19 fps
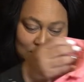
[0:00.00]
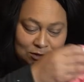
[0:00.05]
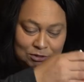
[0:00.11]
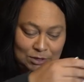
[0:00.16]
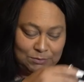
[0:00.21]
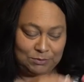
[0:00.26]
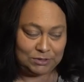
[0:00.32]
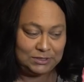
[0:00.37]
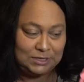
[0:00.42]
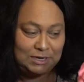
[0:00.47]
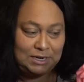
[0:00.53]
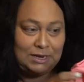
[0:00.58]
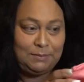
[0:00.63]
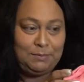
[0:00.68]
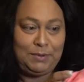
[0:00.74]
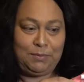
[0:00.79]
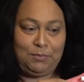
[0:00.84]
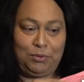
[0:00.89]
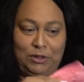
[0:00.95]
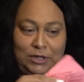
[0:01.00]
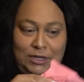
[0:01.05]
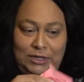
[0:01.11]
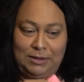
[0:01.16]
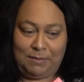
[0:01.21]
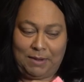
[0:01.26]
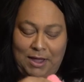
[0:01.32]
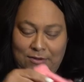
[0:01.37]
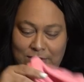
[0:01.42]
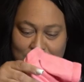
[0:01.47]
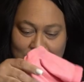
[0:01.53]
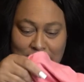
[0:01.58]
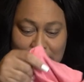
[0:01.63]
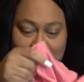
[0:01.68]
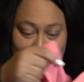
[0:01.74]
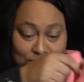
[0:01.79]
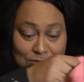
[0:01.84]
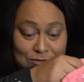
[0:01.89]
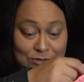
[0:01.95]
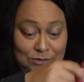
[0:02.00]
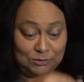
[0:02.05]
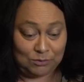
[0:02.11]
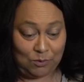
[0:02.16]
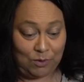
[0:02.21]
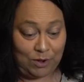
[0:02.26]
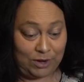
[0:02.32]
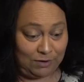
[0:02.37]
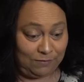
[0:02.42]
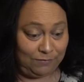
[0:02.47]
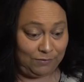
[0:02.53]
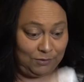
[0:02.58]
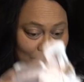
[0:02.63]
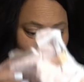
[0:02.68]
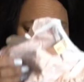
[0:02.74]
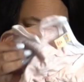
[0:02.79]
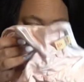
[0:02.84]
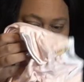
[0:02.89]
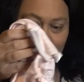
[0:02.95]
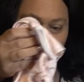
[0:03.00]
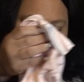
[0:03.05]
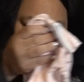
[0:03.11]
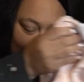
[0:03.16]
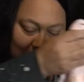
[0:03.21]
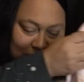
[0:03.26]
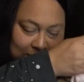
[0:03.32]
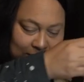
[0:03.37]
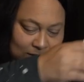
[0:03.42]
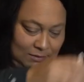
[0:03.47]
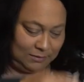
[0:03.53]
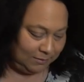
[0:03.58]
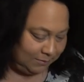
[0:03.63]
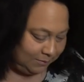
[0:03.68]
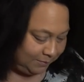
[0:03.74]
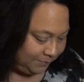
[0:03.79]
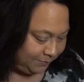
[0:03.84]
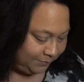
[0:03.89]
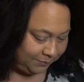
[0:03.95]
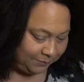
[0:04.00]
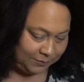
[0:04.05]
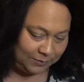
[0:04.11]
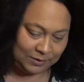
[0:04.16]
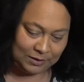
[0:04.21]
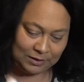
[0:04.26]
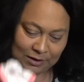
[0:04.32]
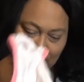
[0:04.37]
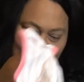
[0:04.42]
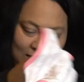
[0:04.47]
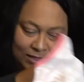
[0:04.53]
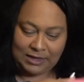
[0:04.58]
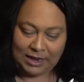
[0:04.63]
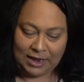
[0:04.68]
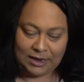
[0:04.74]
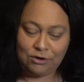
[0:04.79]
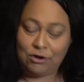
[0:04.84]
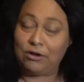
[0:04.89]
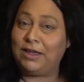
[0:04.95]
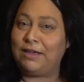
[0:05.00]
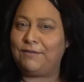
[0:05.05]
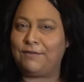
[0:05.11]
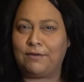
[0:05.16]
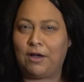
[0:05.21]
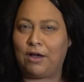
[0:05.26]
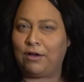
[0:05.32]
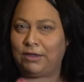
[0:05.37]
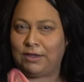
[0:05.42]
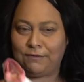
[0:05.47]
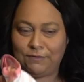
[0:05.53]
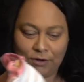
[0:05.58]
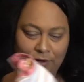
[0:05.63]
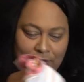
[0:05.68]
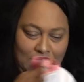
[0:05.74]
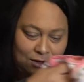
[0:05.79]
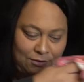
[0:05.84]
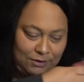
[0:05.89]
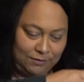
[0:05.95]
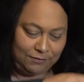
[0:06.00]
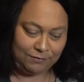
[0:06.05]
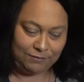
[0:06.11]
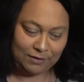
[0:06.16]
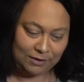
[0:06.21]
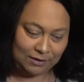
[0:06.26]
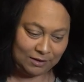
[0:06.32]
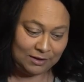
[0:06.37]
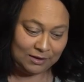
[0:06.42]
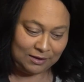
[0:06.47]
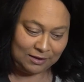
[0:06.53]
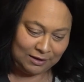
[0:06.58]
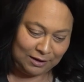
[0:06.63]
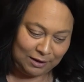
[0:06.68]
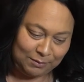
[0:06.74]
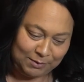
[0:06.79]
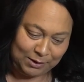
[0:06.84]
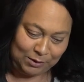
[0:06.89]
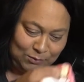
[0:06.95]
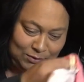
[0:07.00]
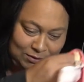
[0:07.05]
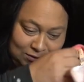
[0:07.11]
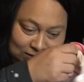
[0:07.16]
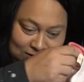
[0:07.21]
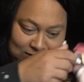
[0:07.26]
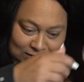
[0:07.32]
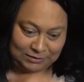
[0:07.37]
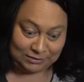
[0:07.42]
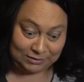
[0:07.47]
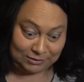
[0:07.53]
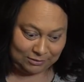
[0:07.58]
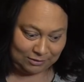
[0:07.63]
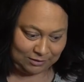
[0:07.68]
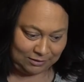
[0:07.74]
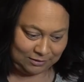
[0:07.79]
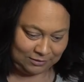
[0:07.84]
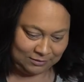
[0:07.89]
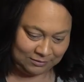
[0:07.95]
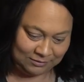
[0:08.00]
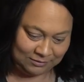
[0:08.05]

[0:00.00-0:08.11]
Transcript: So I'm just going to be pulling them out because there's quite a few in here. At the end, I'll give I'll give you a count of how many onesies there are.